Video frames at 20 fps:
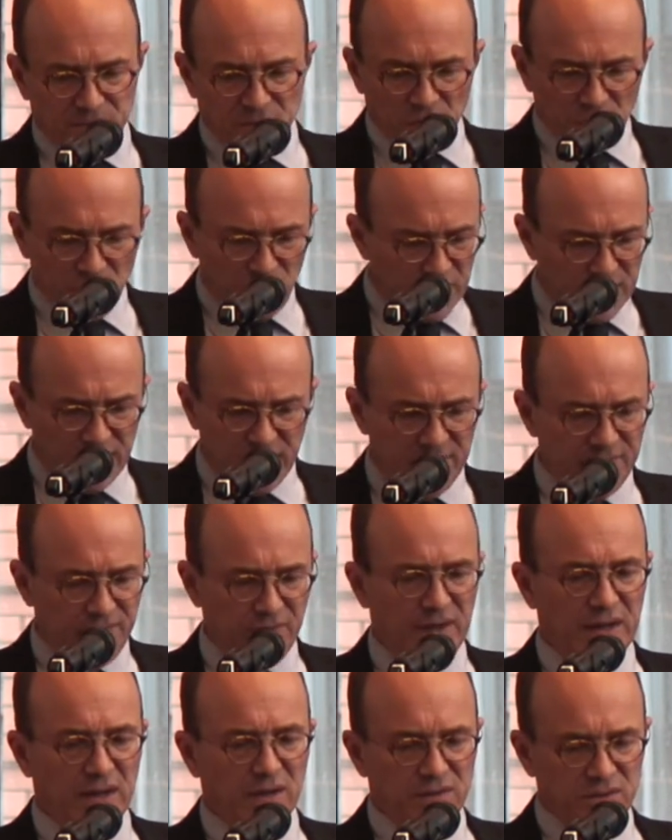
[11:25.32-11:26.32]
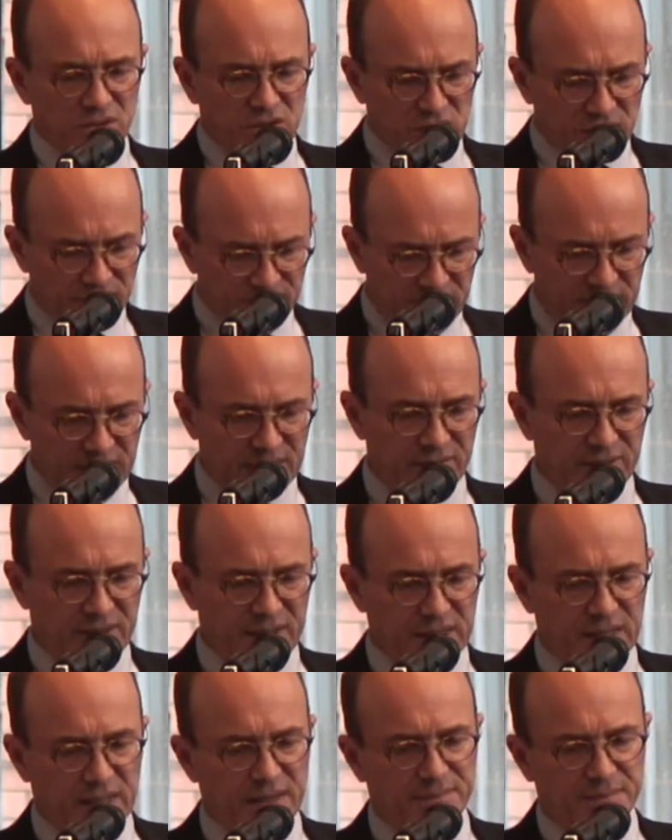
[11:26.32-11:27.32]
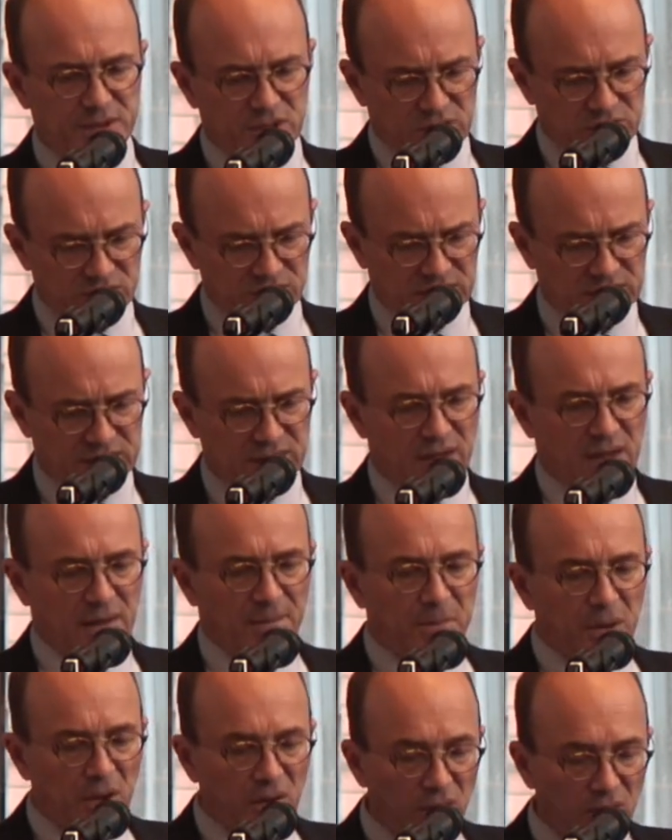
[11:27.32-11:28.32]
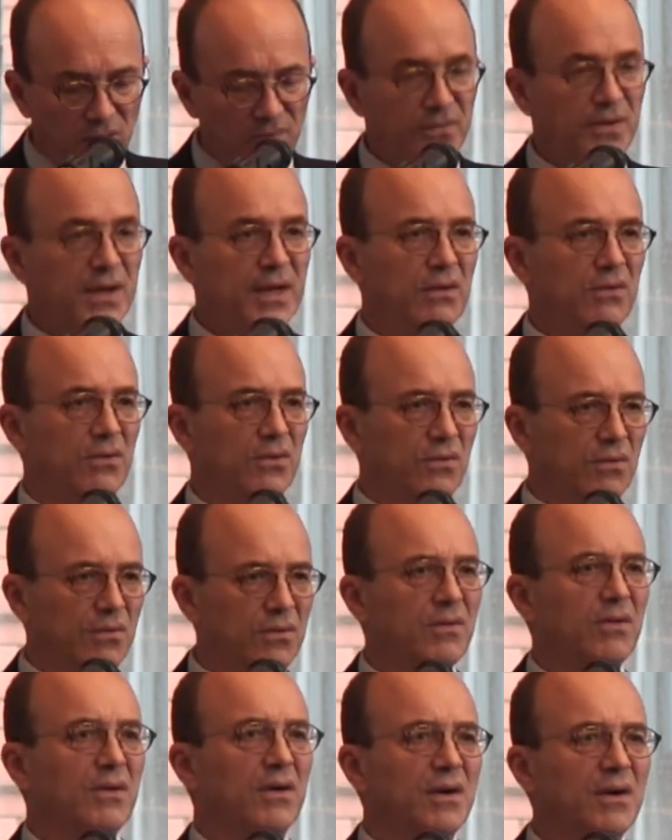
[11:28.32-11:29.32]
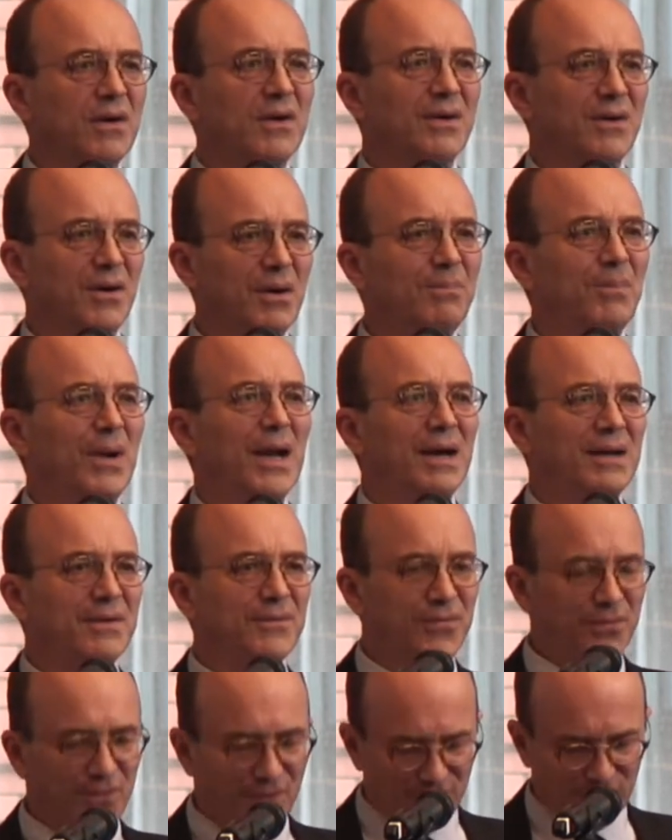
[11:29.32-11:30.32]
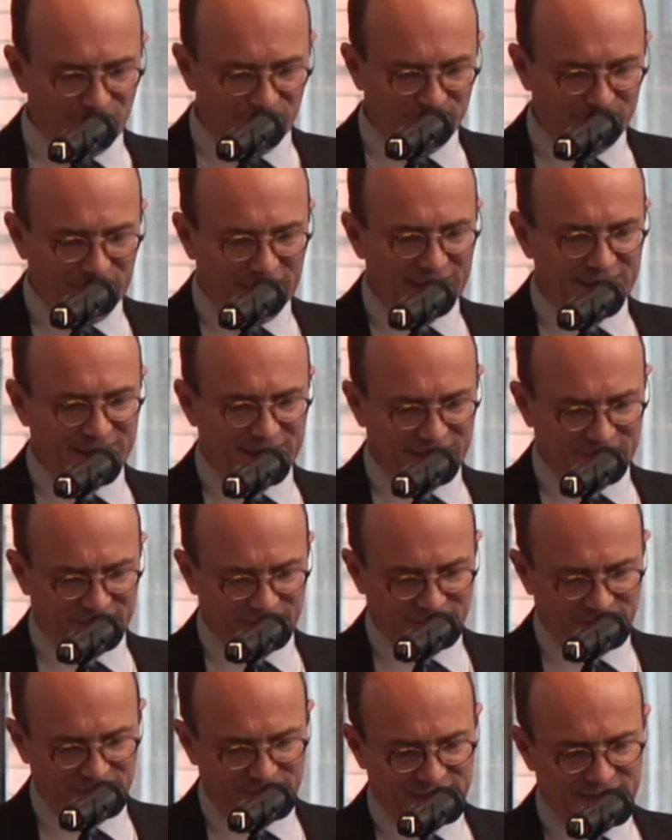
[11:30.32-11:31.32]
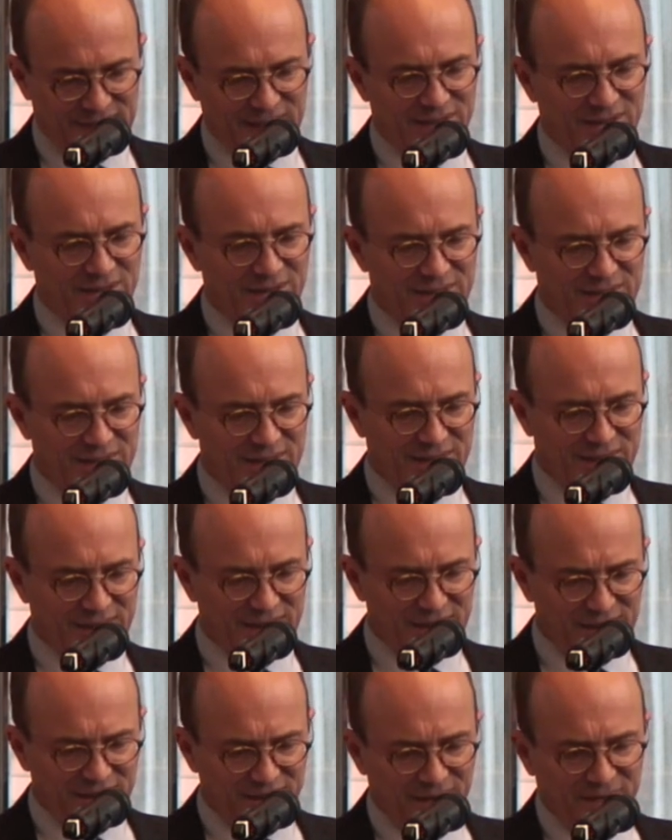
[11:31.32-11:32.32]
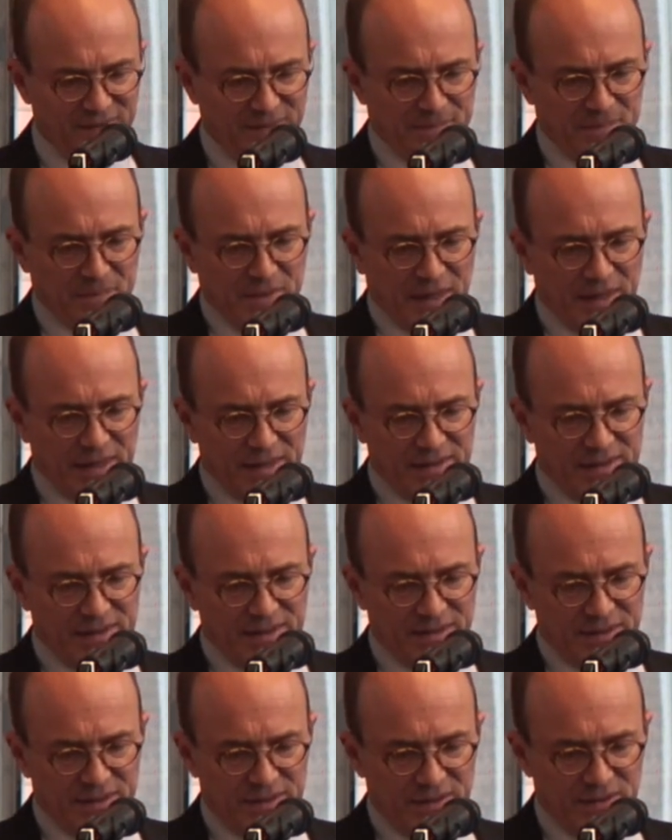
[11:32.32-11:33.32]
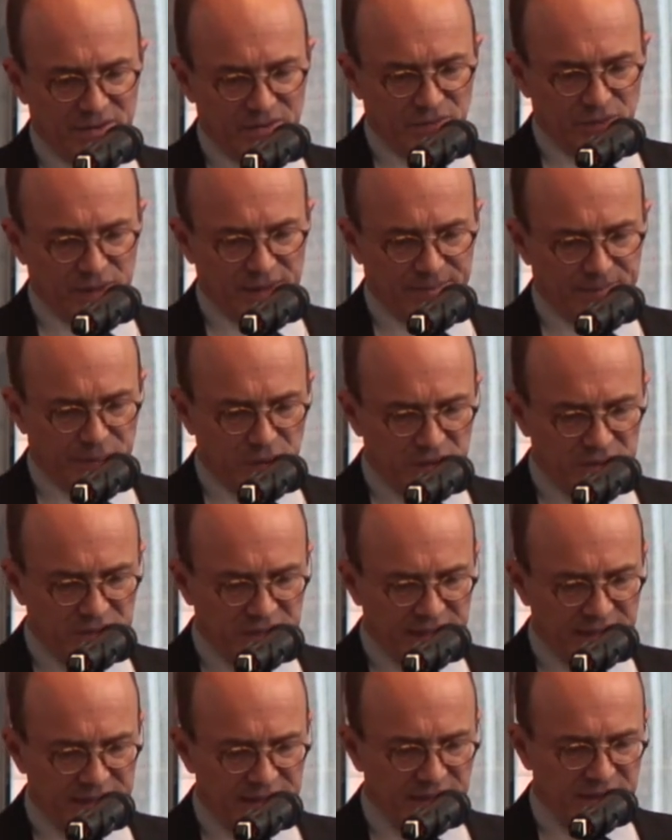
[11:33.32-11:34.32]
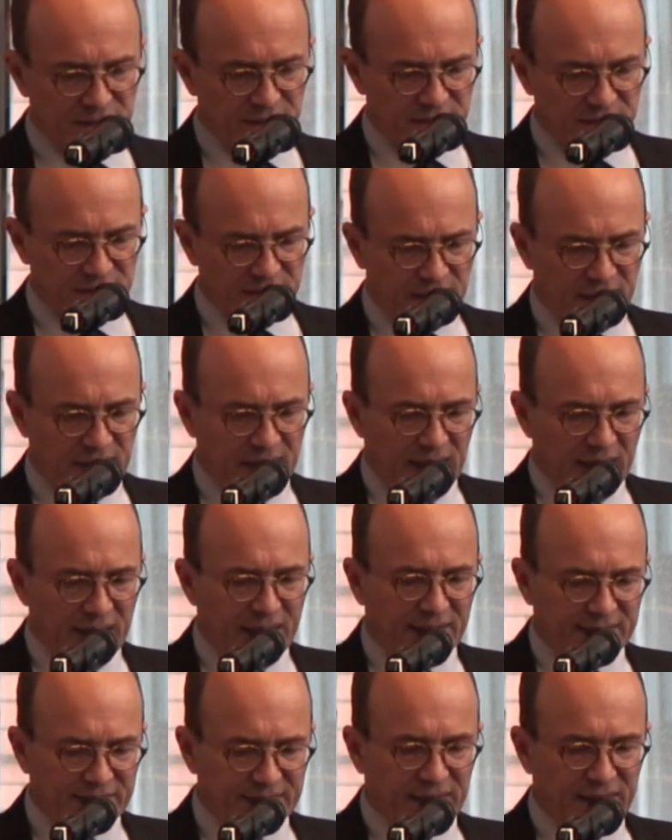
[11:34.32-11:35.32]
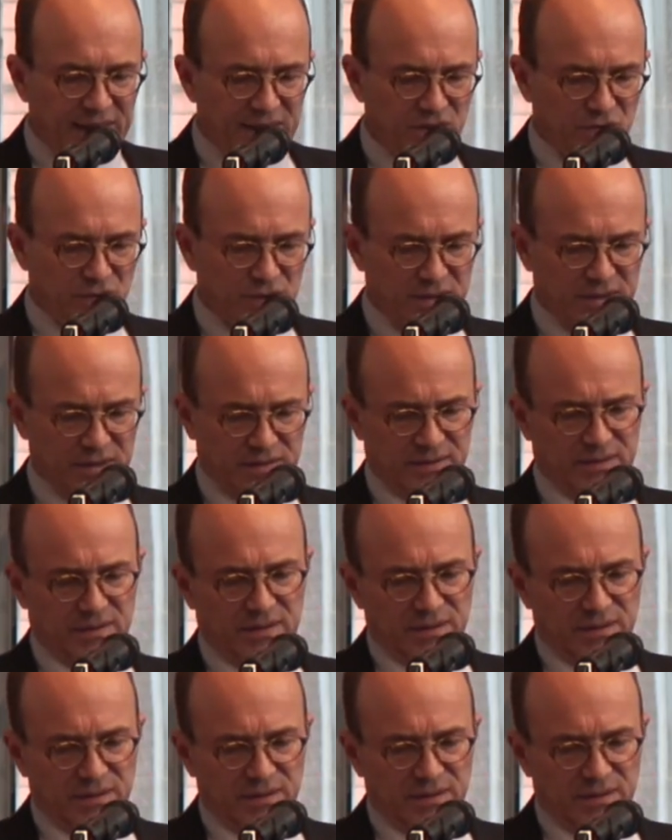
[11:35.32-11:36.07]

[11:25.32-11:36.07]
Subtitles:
We've launched a very ambitious Plan Vélo, a plan for bicycle inside the city. And we project 800